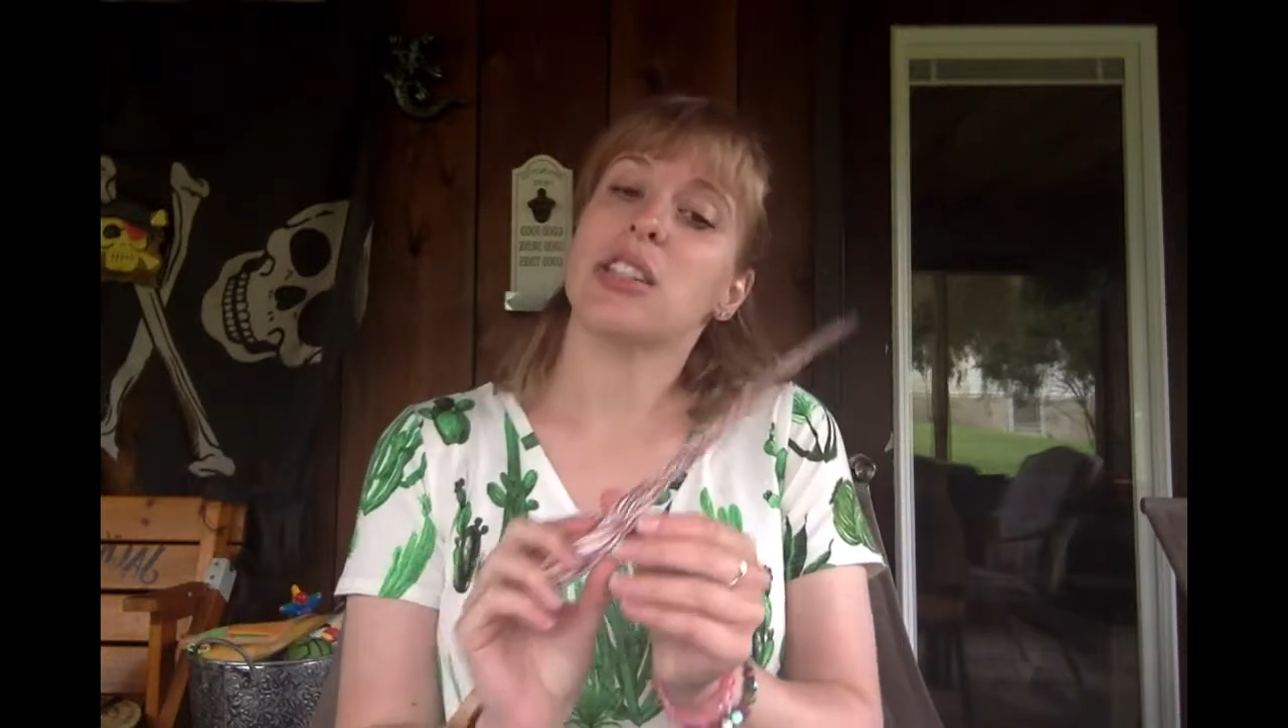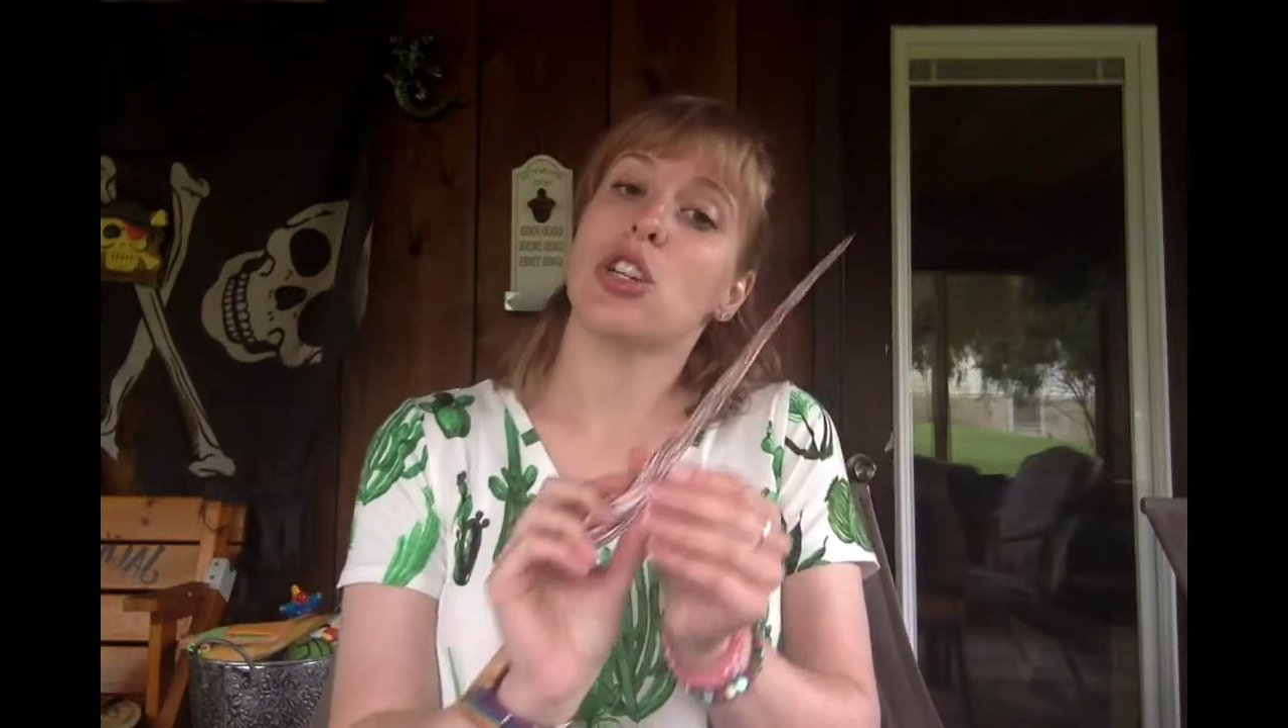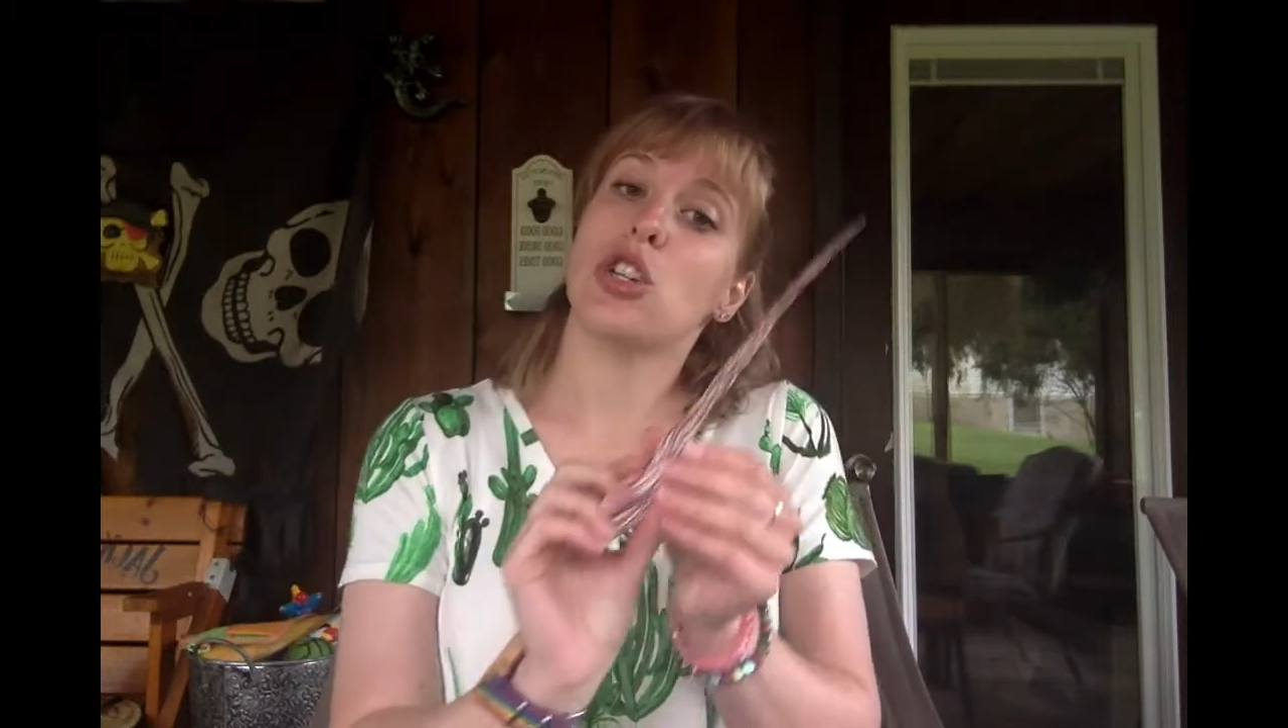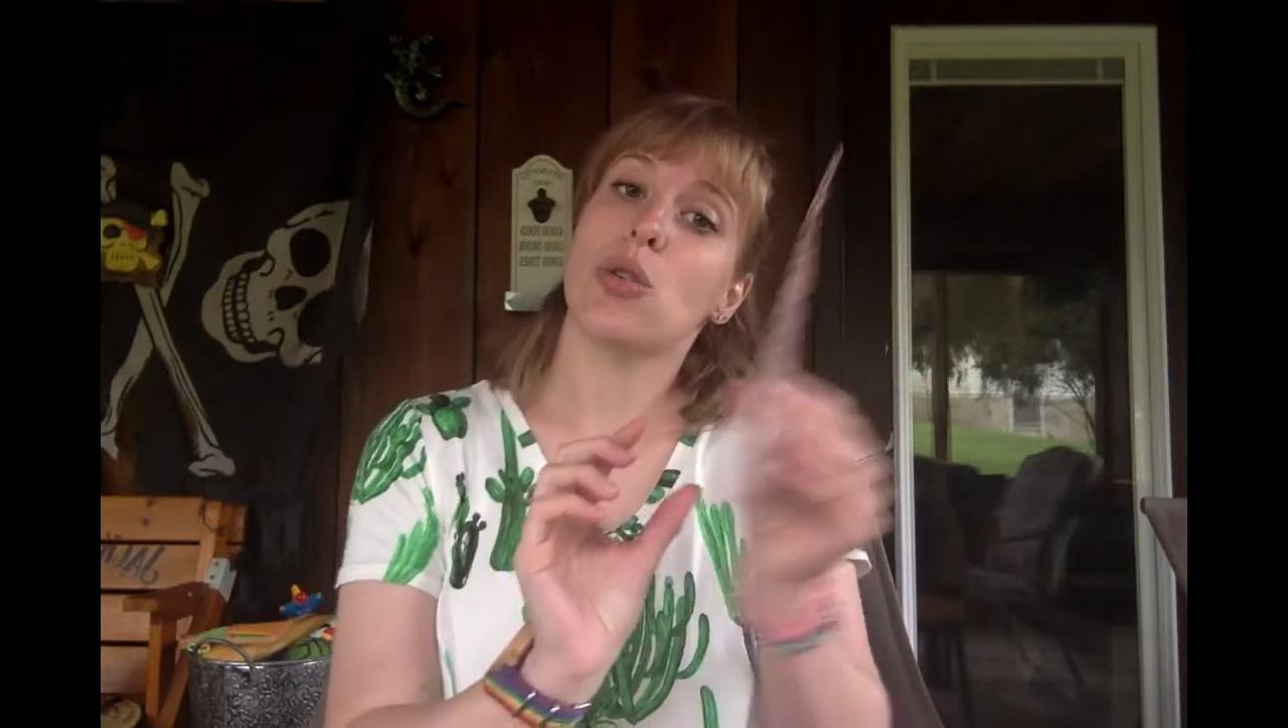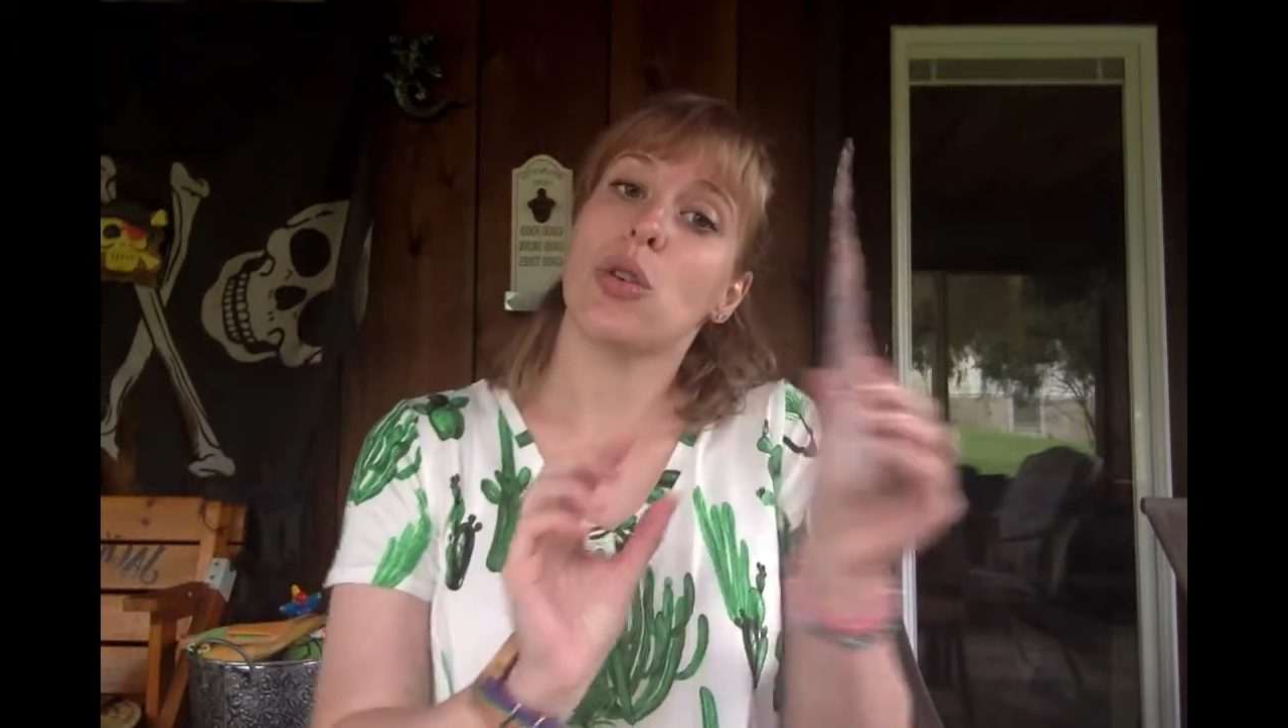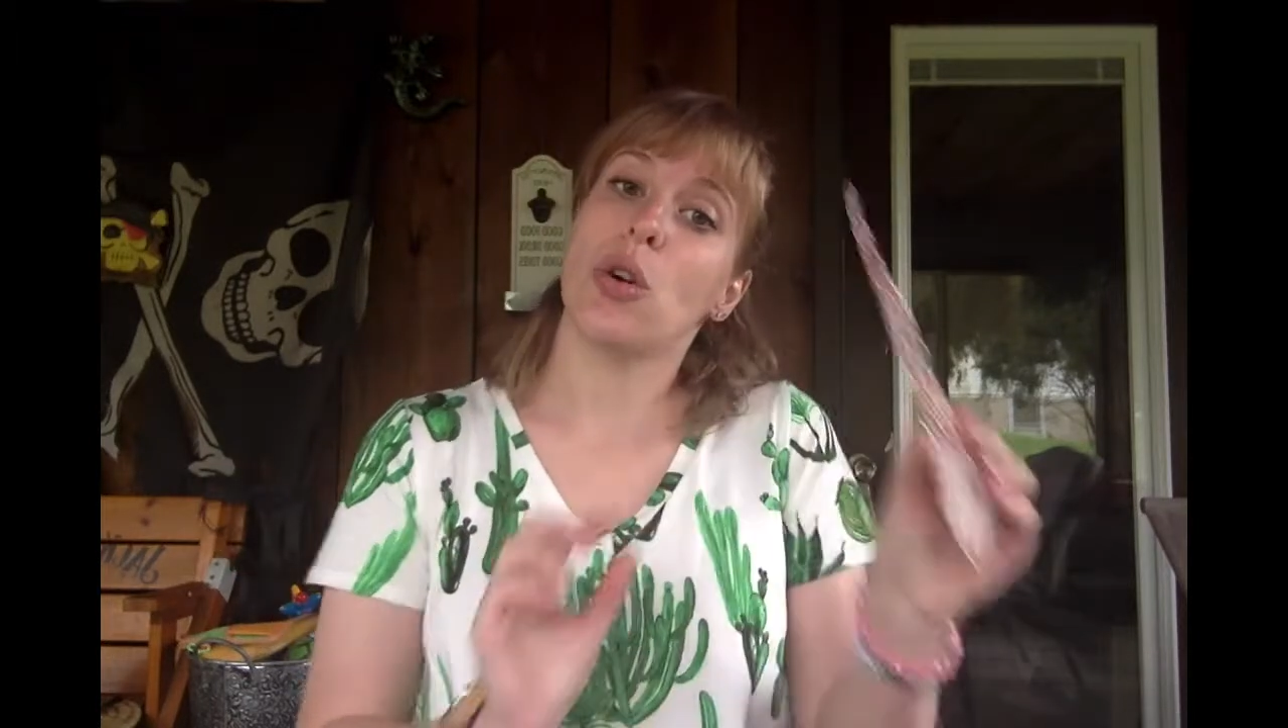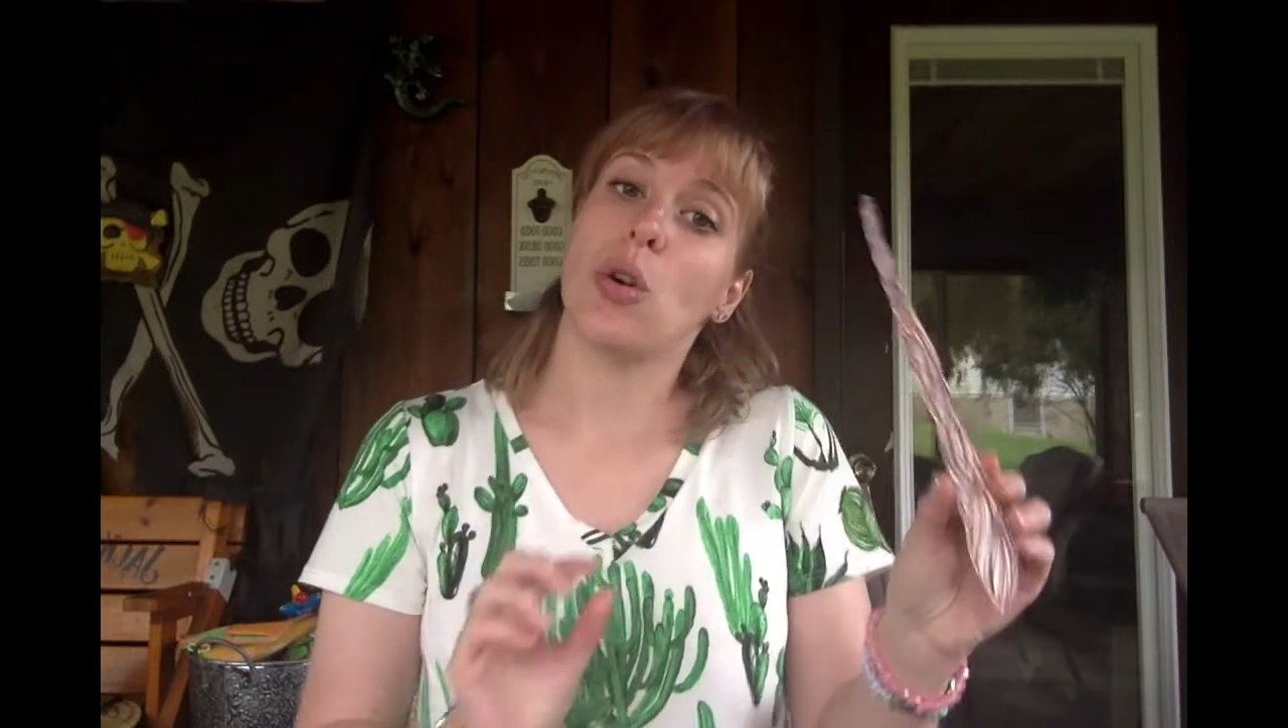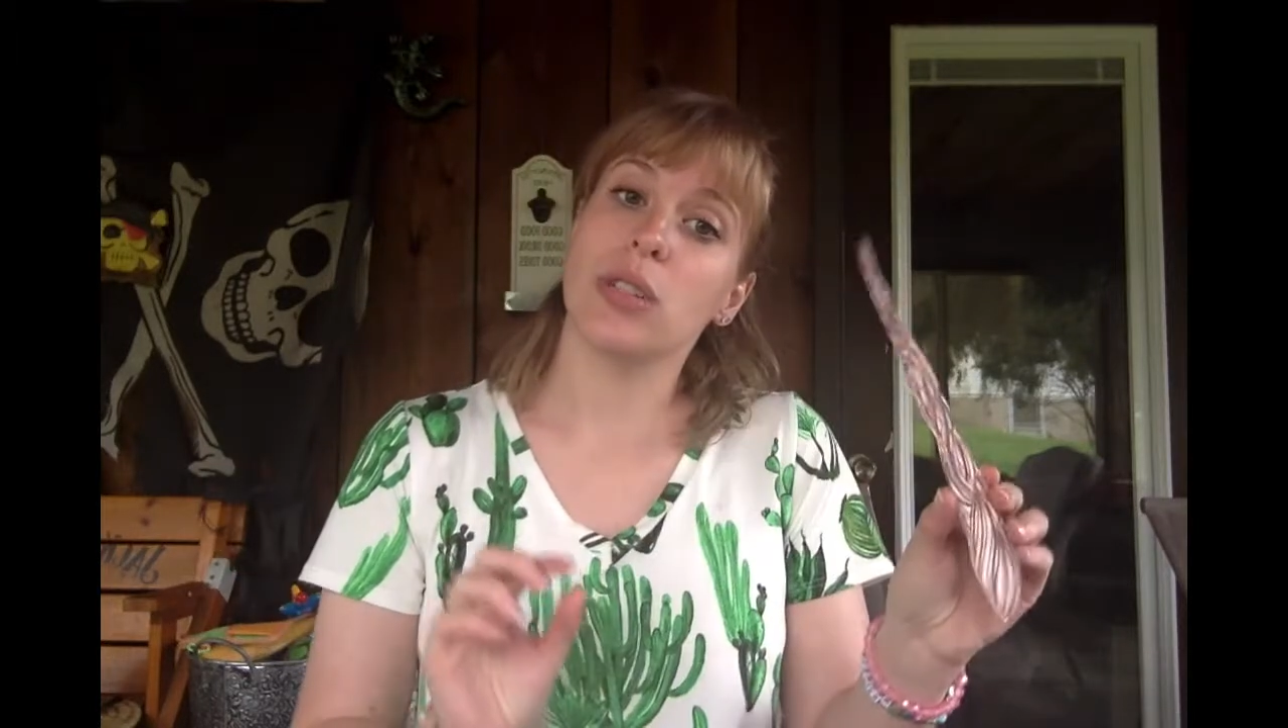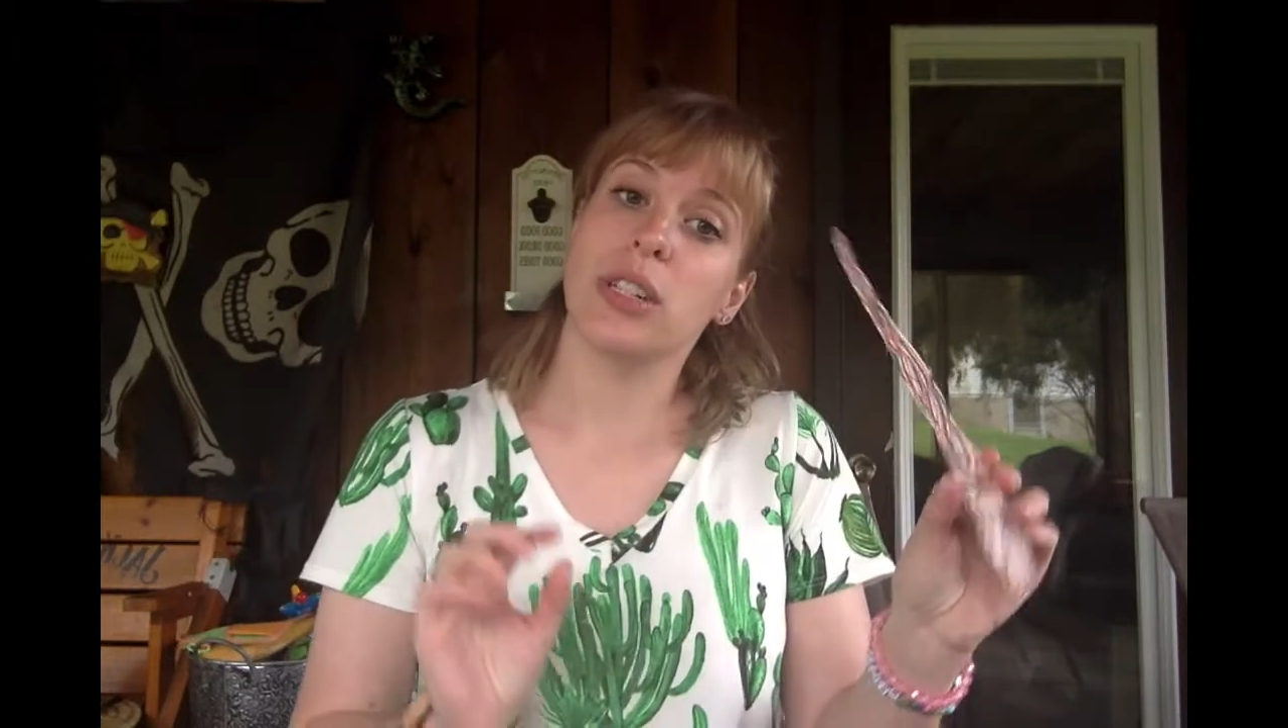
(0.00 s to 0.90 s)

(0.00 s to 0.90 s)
that you can hold